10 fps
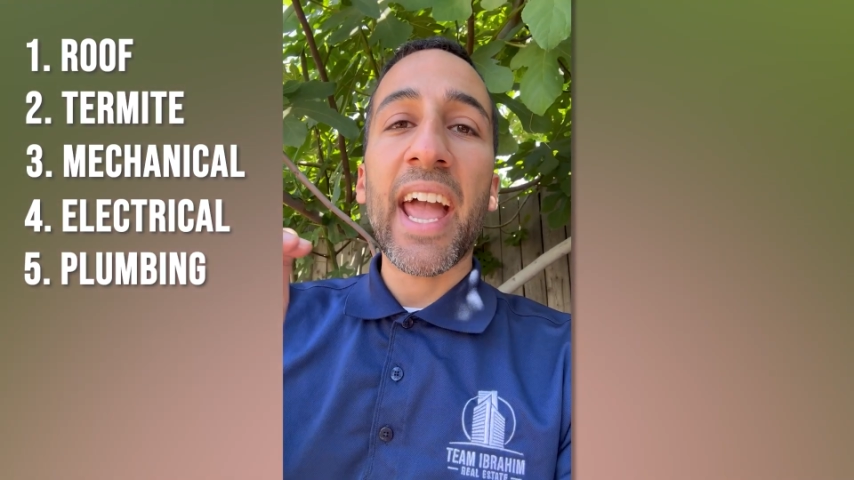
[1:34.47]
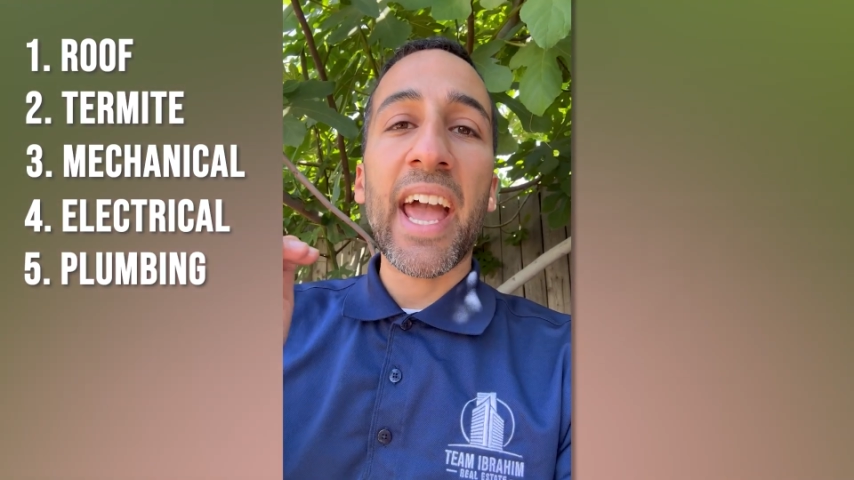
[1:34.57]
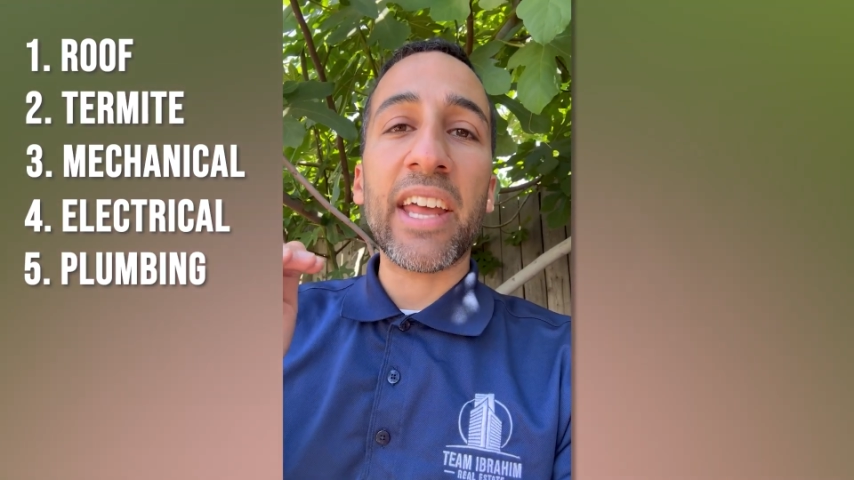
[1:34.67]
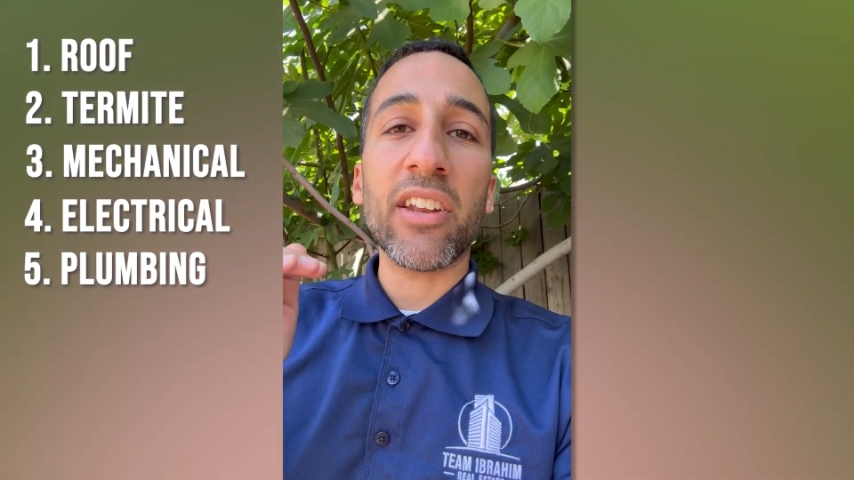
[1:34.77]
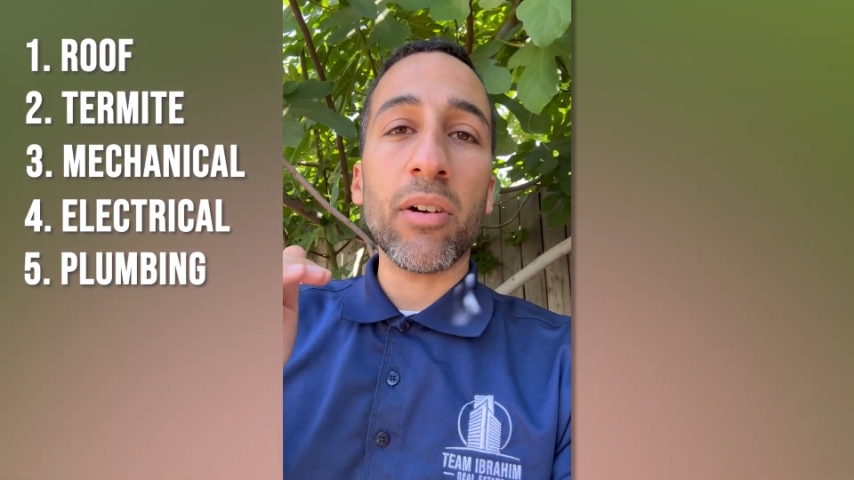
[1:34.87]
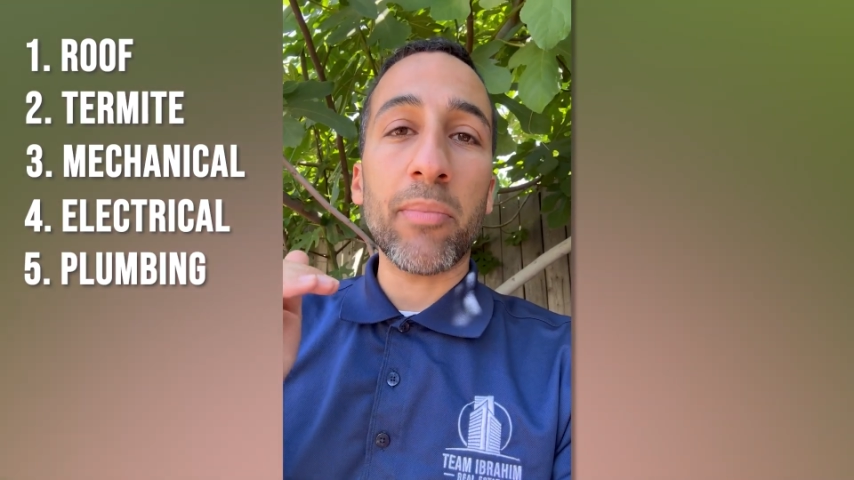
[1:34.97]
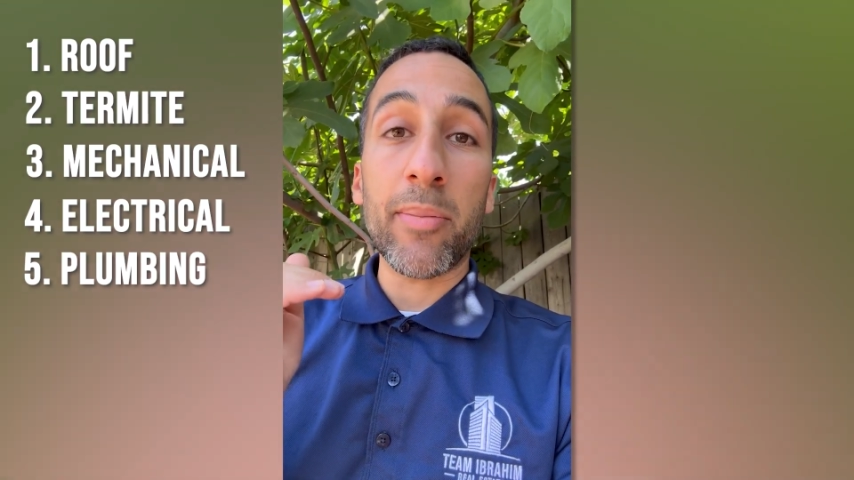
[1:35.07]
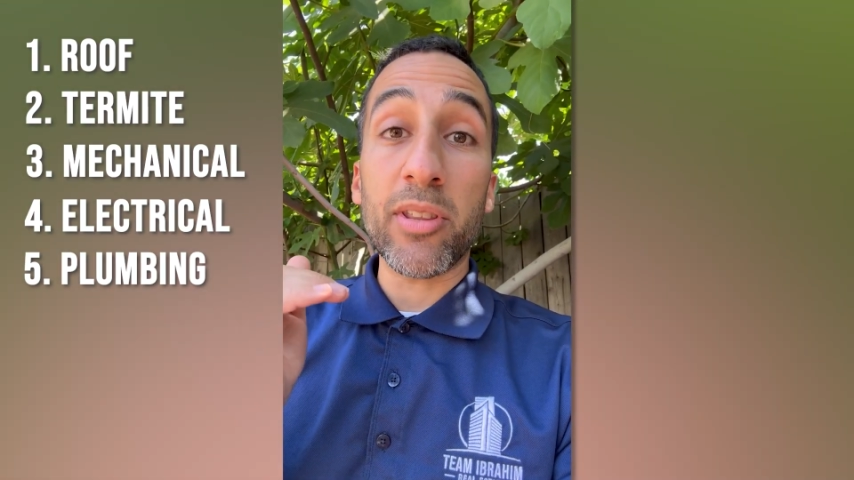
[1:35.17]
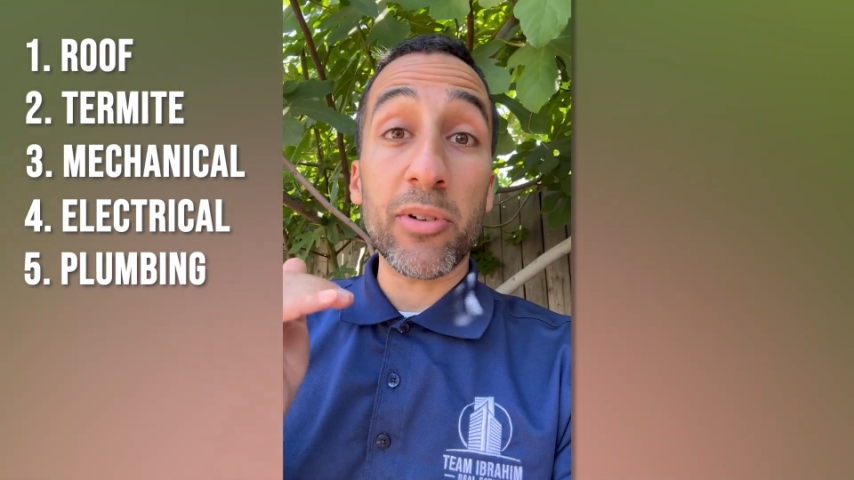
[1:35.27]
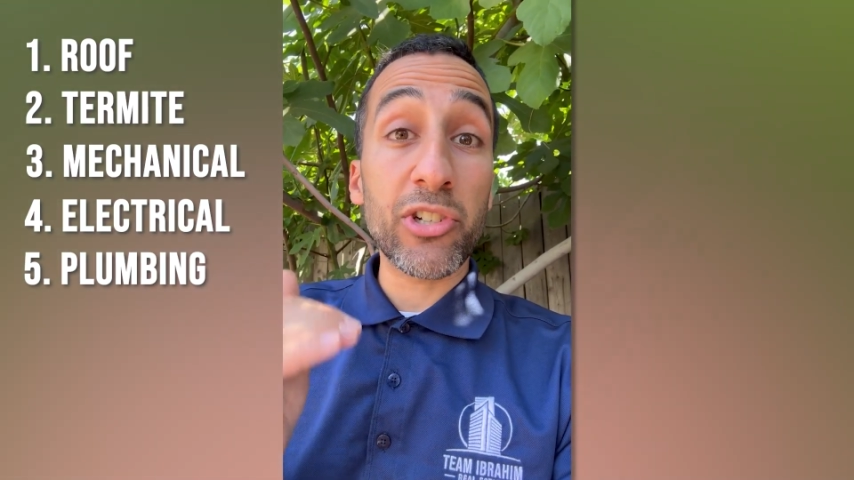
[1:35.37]
And
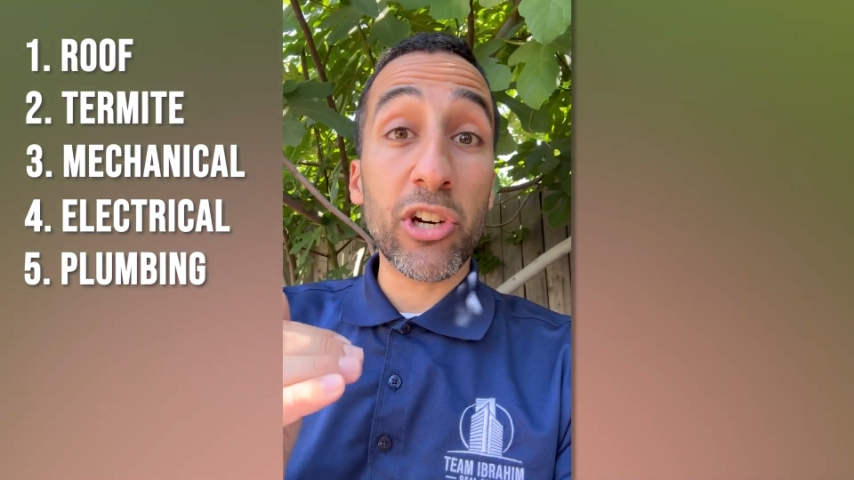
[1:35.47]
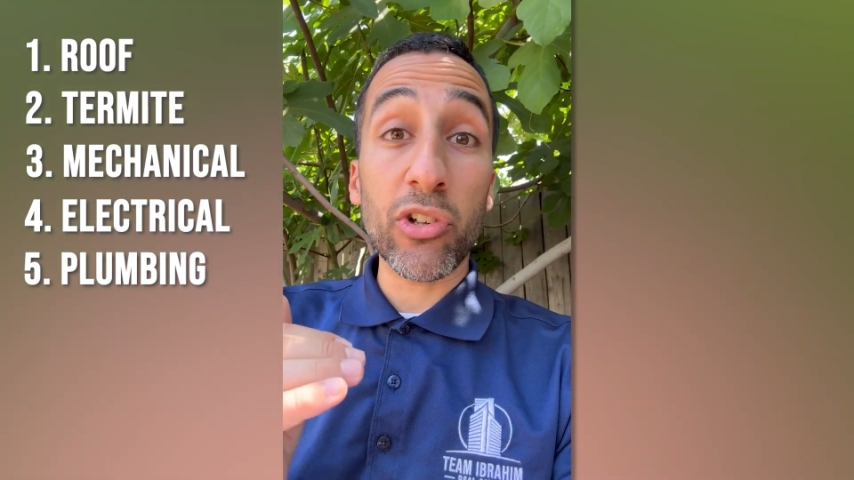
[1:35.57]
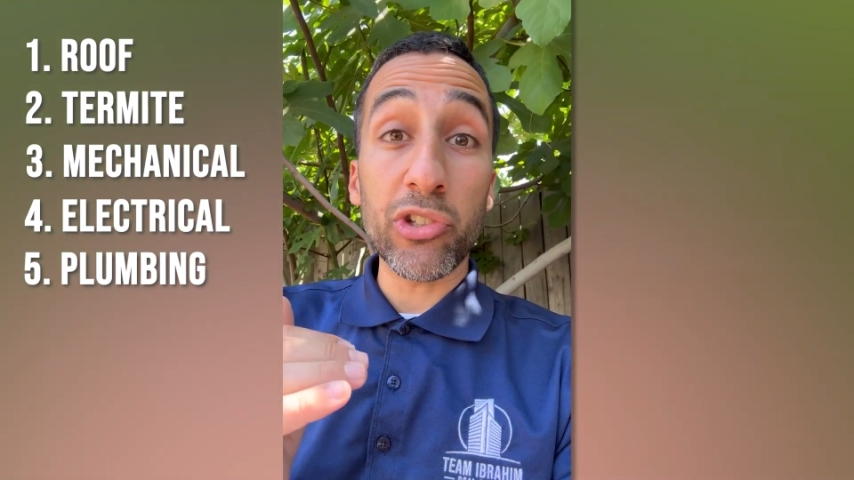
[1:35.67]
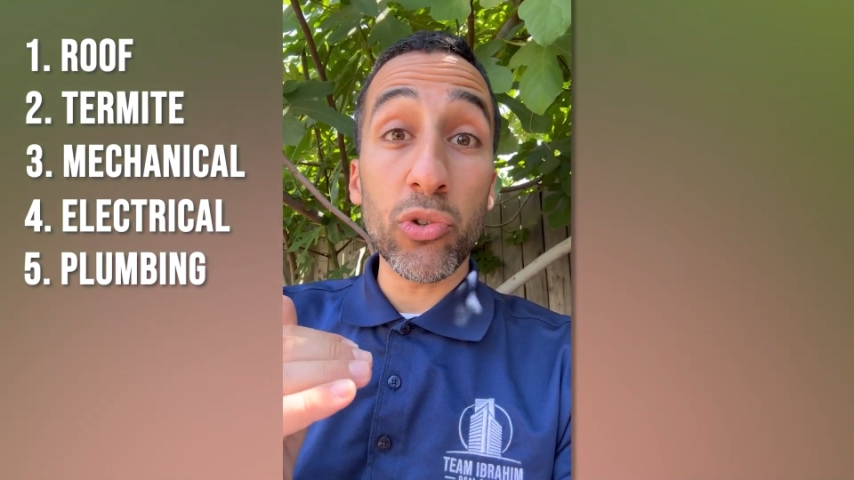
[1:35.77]
maybe the material